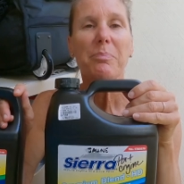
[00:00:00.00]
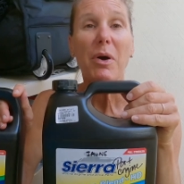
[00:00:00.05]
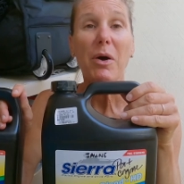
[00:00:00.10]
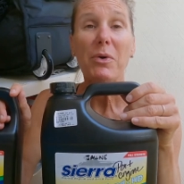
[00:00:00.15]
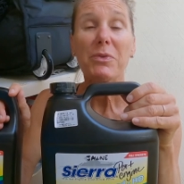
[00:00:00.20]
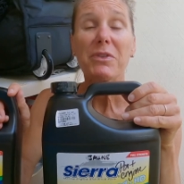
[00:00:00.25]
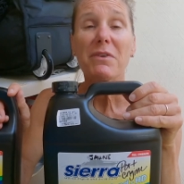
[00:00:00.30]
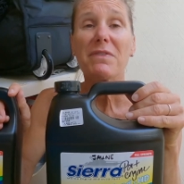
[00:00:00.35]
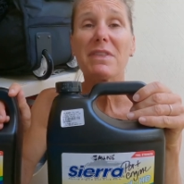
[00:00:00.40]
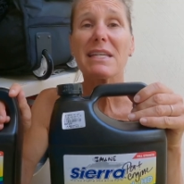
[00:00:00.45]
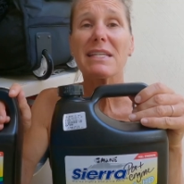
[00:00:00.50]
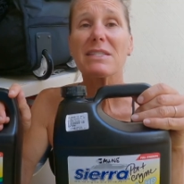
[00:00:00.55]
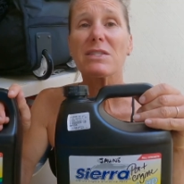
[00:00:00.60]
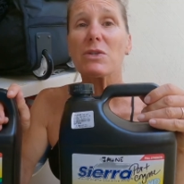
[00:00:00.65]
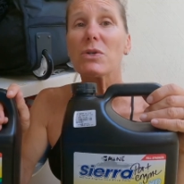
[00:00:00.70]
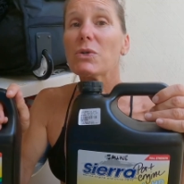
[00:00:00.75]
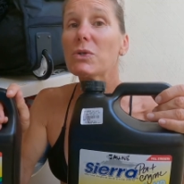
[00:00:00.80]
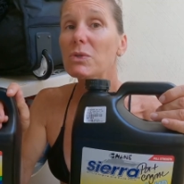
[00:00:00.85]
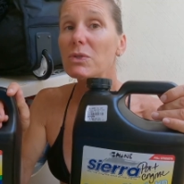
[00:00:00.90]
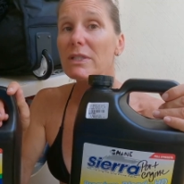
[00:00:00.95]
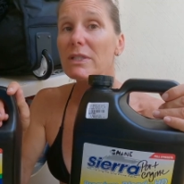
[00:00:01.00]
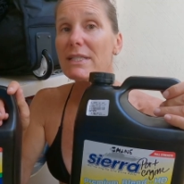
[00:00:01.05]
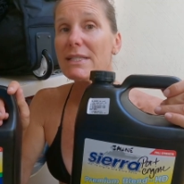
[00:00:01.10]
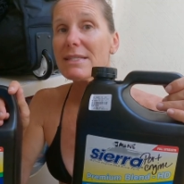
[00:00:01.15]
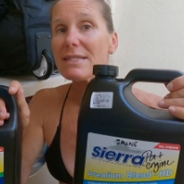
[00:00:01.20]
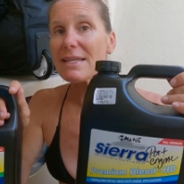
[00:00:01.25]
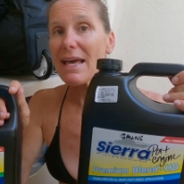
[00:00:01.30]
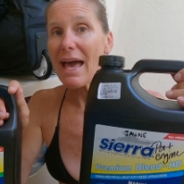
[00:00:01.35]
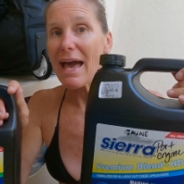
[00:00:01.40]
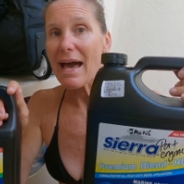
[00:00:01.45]
Both of these
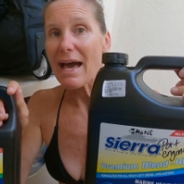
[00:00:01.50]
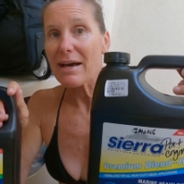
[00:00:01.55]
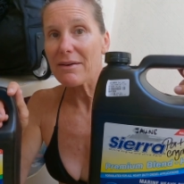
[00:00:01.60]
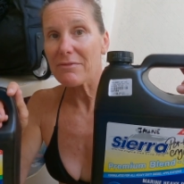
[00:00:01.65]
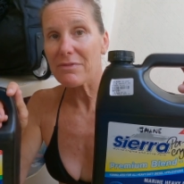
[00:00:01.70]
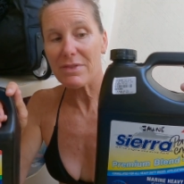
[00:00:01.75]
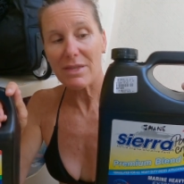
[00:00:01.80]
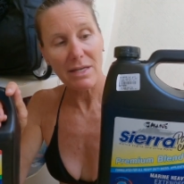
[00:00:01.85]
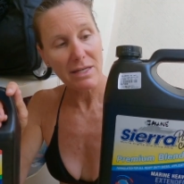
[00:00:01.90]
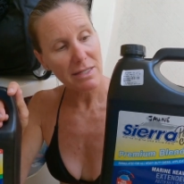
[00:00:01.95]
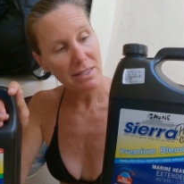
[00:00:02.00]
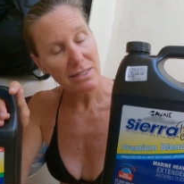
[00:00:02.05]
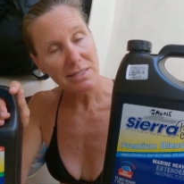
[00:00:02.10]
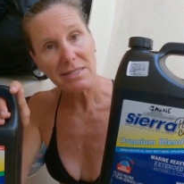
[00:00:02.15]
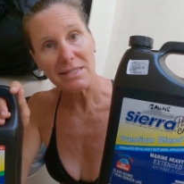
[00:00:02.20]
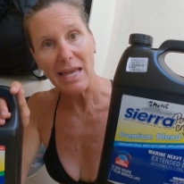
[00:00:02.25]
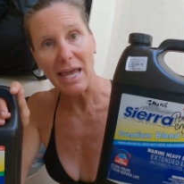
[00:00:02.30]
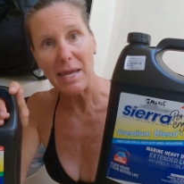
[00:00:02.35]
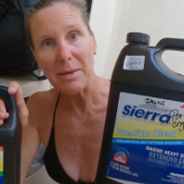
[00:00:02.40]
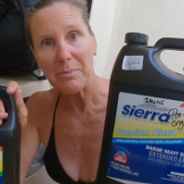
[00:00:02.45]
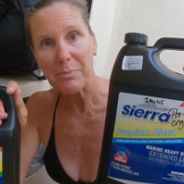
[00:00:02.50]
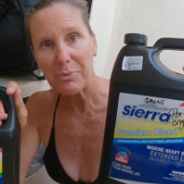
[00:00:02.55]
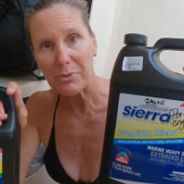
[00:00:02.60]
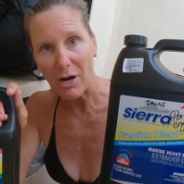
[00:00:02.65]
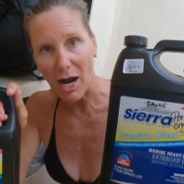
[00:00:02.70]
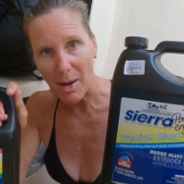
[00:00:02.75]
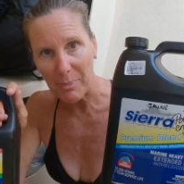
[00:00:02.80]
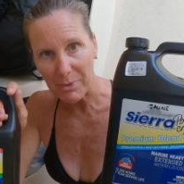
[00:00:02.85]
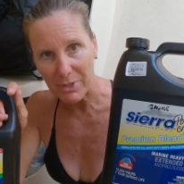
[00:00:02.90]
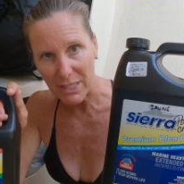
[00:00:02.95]
coolants have the same
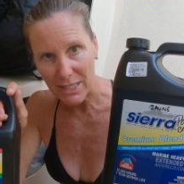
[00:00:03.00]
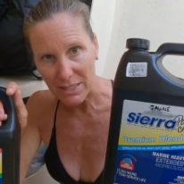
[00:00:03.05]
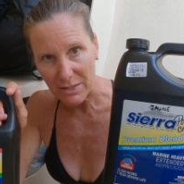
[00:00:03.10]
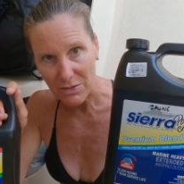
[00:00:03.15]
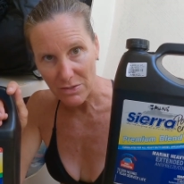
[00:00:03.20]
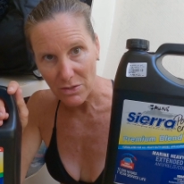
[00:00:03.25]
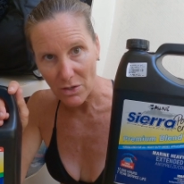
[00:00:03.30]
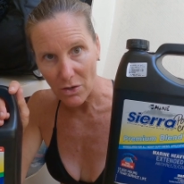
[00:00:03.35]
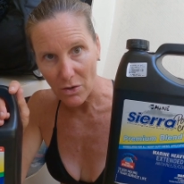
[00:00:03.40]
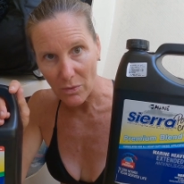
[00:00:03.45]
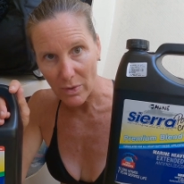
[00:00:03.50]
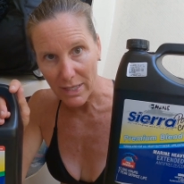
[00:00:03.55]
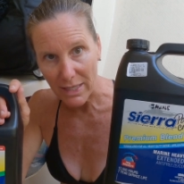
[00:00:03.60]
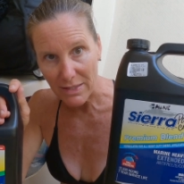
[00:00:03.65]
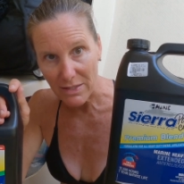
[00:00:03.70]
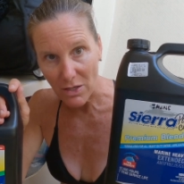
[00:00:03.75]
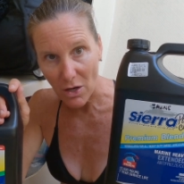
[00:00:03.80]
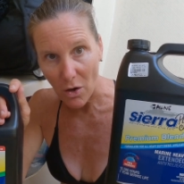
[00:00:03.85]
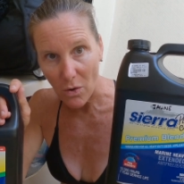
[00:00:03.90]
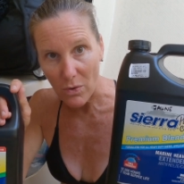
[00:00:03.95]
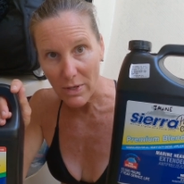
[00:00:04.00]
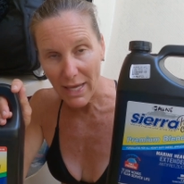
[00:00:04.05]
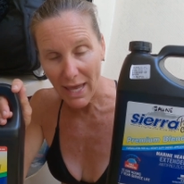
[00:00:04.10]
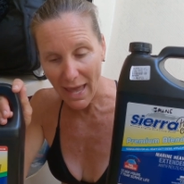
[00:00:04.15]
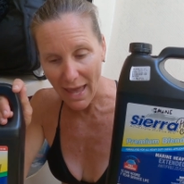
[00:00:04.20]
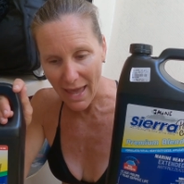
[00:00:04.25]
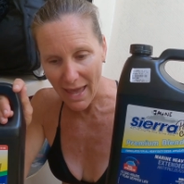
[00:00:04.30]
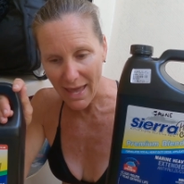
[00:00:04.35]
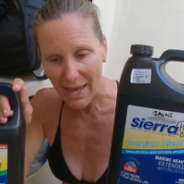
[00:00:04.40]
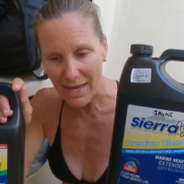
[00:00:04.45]
properties, so it's
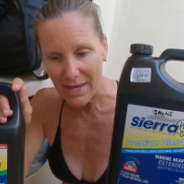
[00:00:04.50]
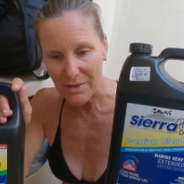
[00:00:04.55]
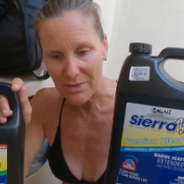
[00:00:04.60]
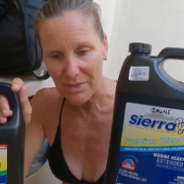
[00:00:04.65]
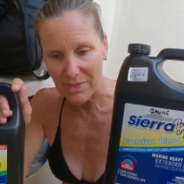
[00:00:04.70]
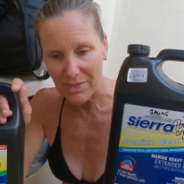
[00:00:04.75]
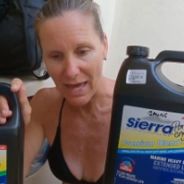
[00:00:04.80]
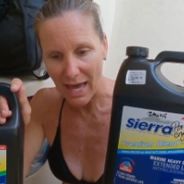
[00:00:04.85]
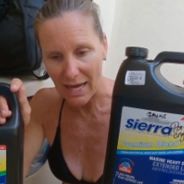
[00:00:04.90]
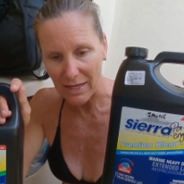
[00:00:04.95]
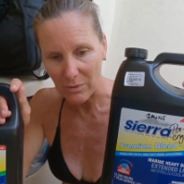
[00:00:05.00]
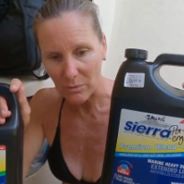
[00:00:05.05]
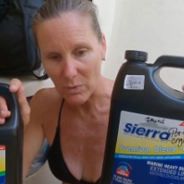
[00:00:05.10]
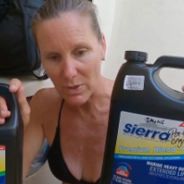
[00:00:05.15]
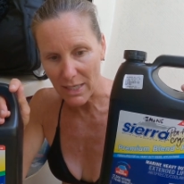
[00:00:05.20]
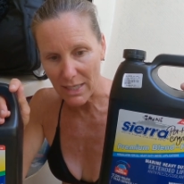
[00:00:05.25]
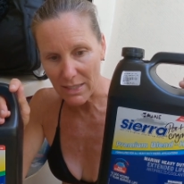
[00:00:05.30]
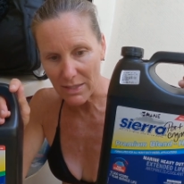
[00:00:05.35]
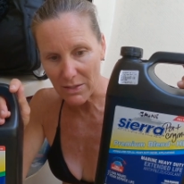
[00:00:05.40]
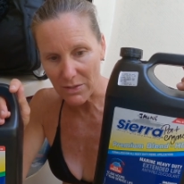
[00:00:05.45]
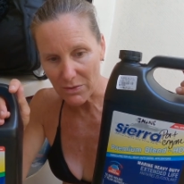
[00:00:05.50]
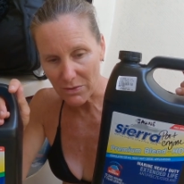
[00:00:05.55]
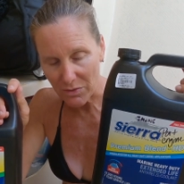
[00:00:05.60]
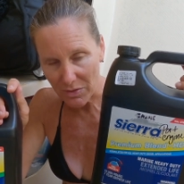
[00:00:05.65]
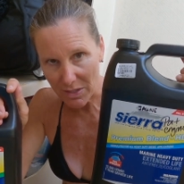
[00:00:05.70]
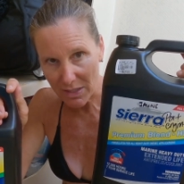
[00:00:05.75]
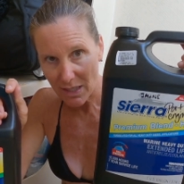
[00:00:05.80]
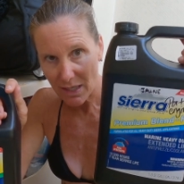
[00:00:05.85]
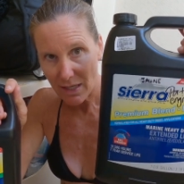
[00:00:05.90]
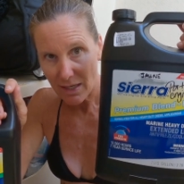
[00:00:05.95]
okay that we
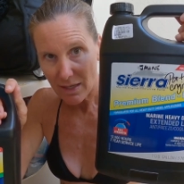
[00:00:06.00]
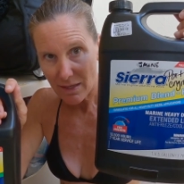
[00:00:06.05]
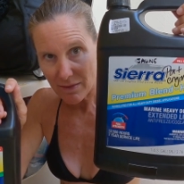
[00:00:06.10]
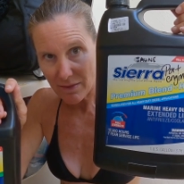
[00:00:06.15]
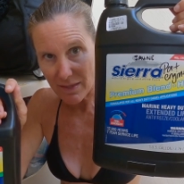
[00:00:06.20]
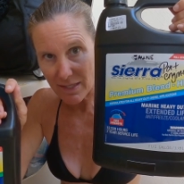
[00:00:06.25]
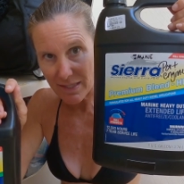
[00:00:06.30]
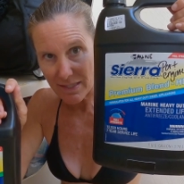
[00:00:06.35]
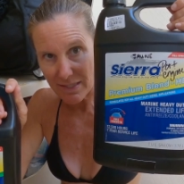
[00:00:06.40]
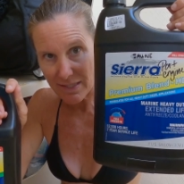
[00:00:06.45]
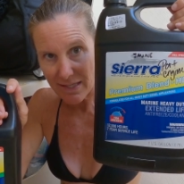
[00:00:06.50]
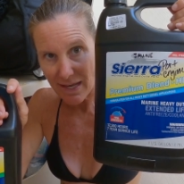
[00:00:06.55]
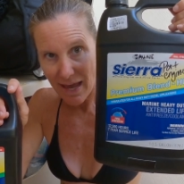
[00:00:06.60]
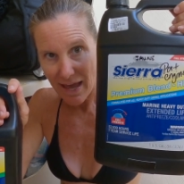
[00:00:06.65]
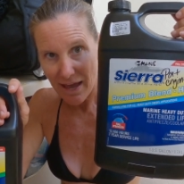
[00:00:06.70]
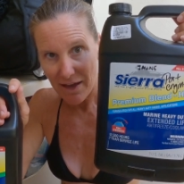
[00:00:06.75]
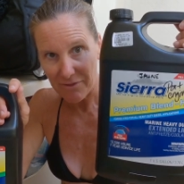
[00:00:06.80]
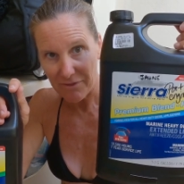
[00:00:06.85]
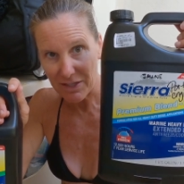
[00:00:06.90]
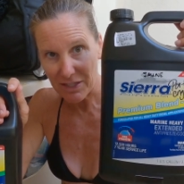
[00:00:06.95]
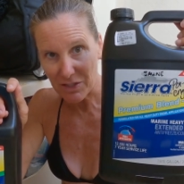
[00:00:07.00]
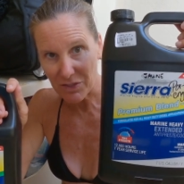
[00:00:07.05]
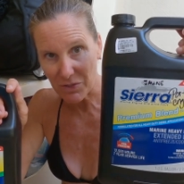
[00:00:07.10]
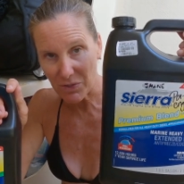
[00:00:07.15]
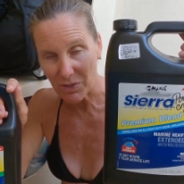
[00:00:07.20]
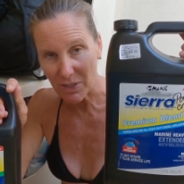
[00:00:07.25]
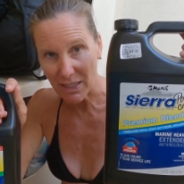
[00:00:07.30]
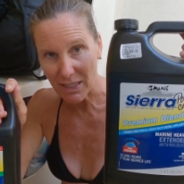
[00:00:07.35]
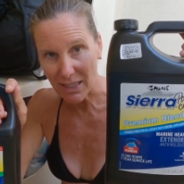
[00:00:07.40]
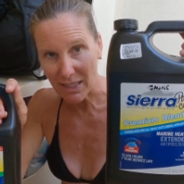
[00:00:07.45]
used this
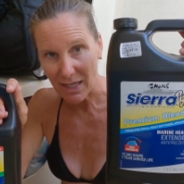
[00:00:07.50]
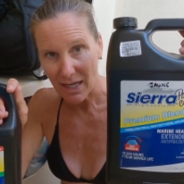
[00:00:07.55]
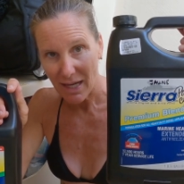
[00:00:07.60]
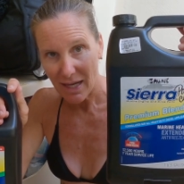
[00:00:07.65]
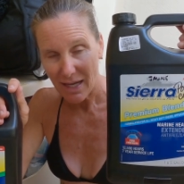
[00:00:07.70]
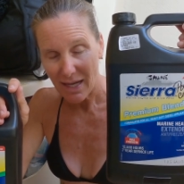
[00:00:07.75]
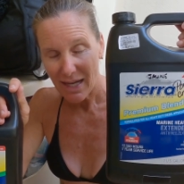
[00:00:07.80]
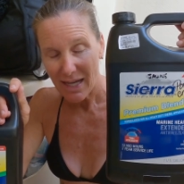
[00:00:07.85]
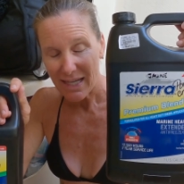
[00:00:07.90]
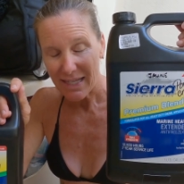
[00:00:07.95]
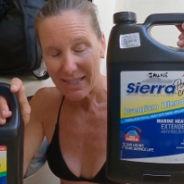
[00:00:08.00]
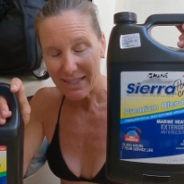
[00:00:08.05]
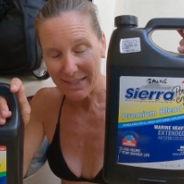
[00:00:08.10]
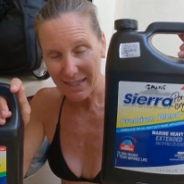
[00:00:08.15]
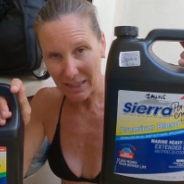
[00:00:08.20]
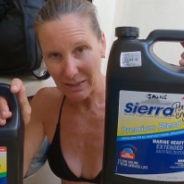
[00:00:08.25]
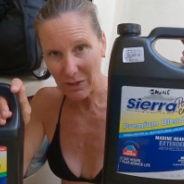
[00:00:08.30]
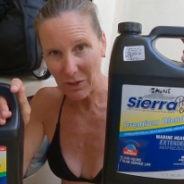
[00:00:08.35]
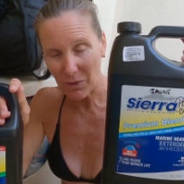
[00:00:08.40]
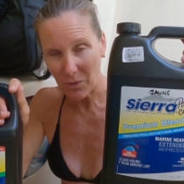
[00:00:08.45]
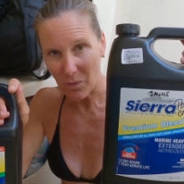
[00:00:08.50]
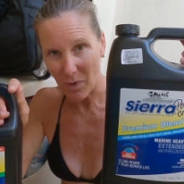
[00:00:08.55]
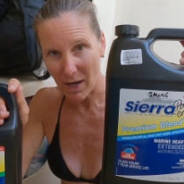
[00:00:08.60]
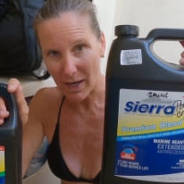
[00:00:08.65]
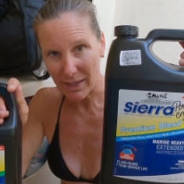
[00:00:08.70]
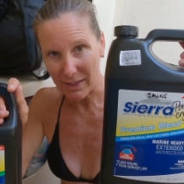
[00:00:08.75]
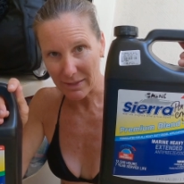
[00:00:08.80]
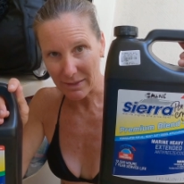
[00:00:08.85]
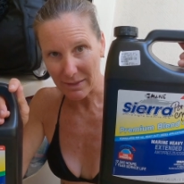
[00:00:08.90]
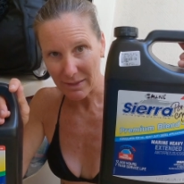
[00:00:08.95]
heavy-duty yellow
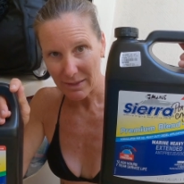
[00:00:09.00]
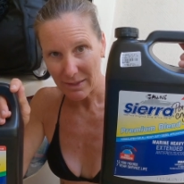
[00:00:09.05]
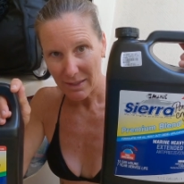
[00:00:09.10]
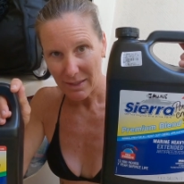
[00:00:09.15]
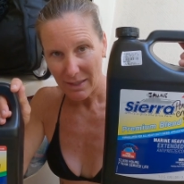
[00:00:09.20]
one